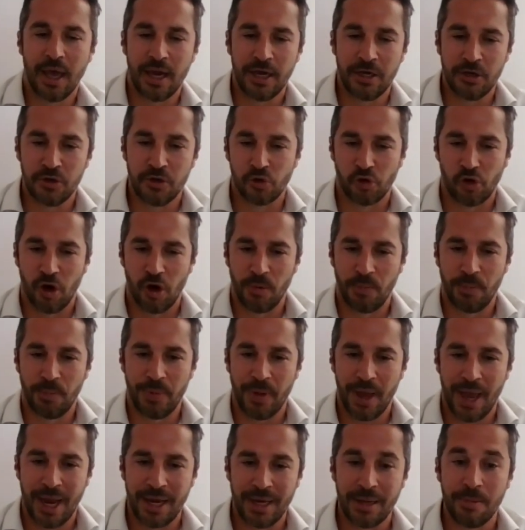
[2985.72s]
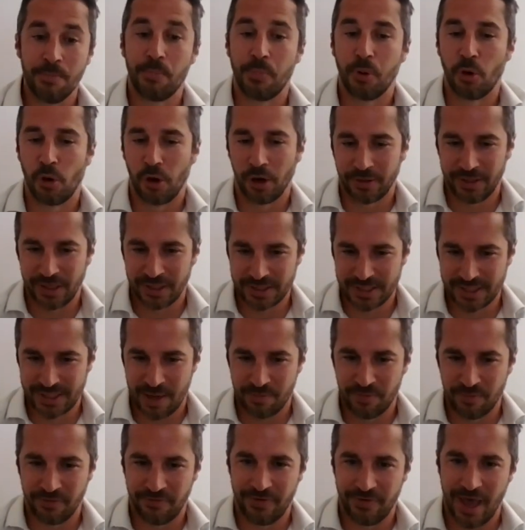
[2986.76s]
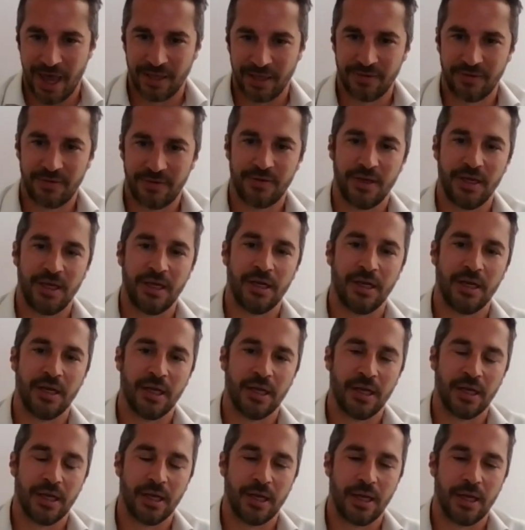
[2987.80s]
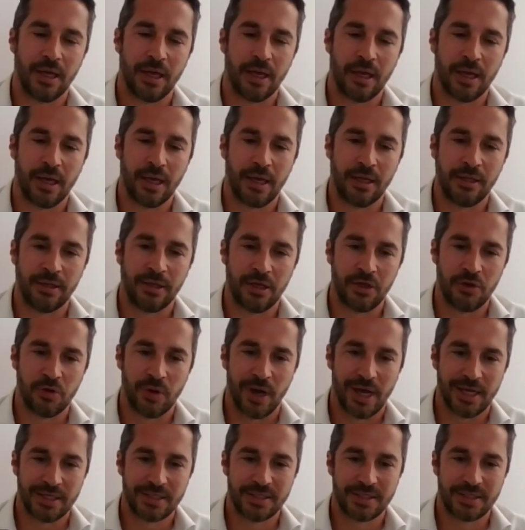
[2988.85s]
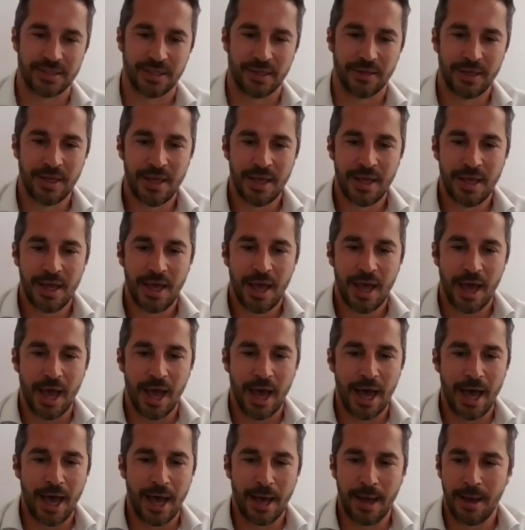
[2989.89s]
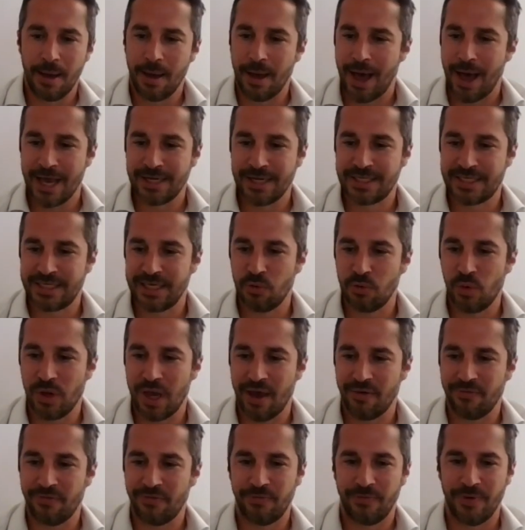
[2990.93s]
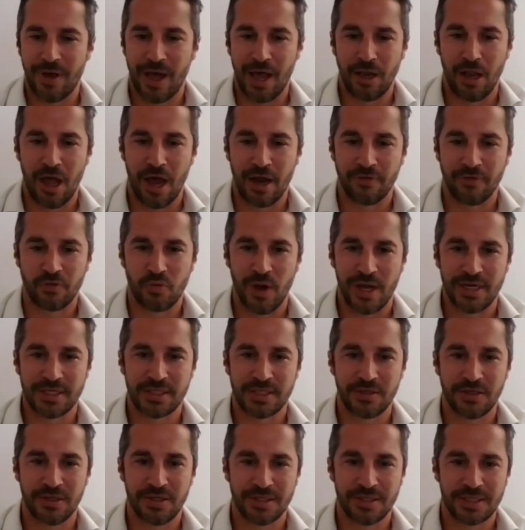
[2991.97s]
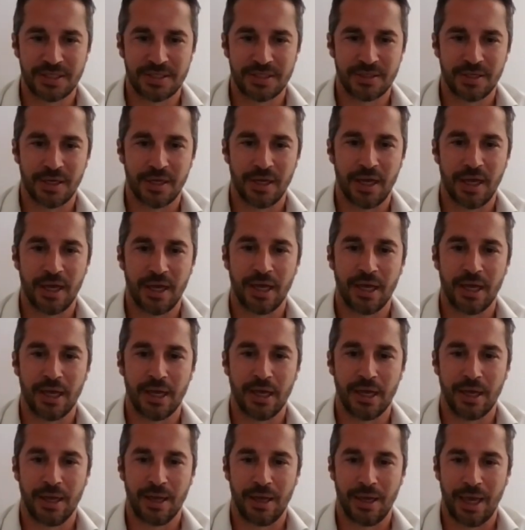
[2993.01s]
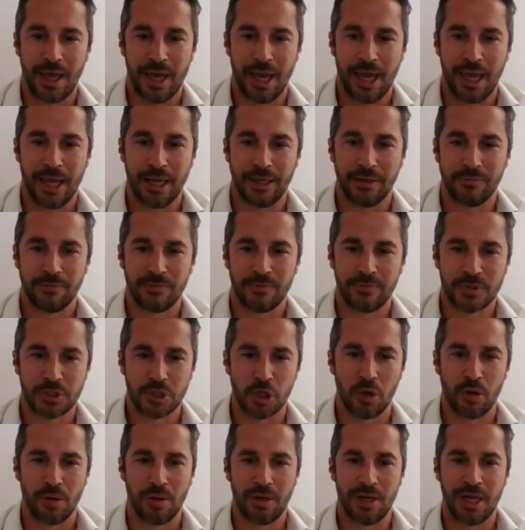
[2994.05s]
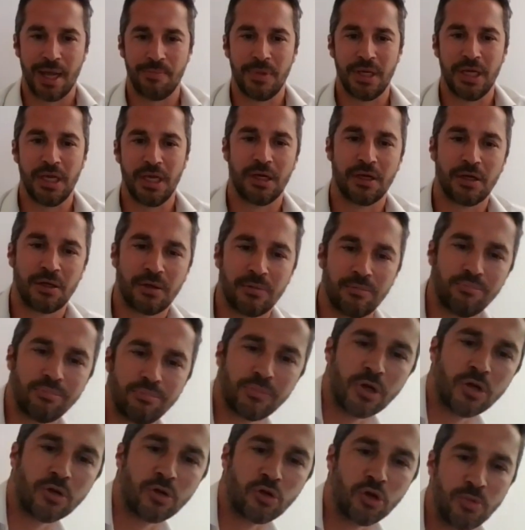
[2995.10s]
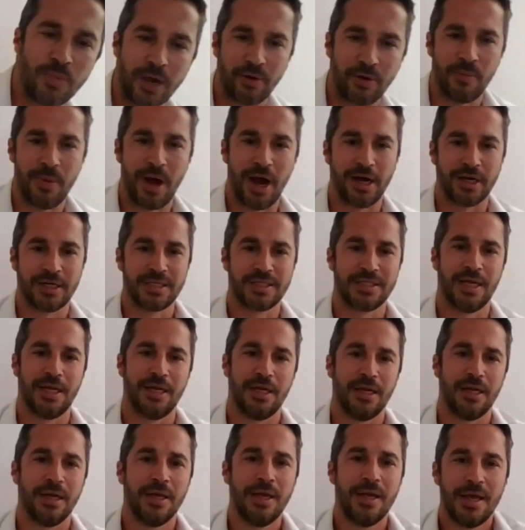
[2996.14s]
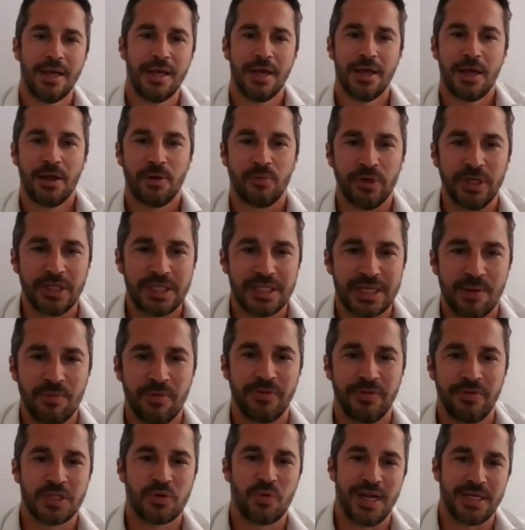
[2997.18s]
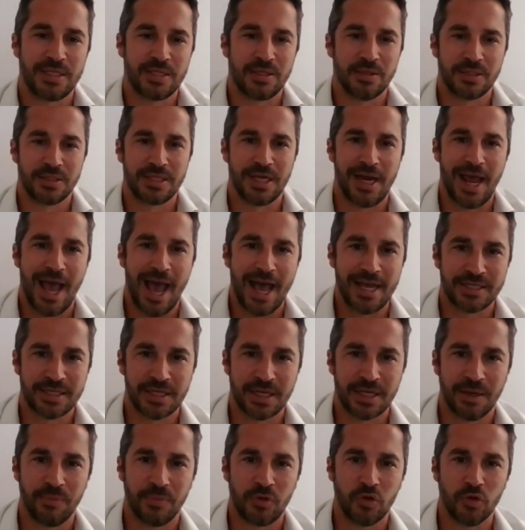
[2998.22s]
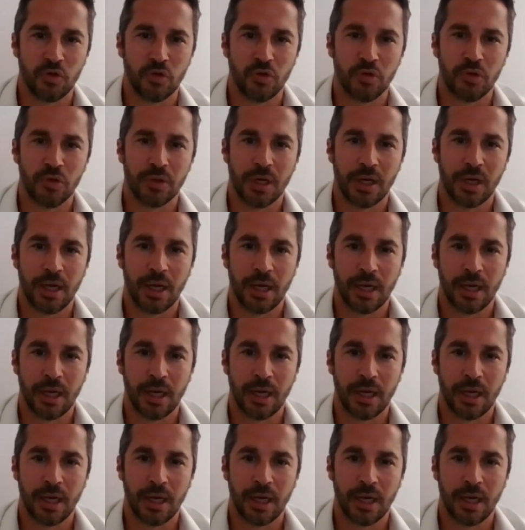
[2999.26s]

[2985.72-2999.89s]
Europe, and importing some of that in the US. I see we have a lot of questions, and so let me conclude my remarks and read some of his questions and ask them to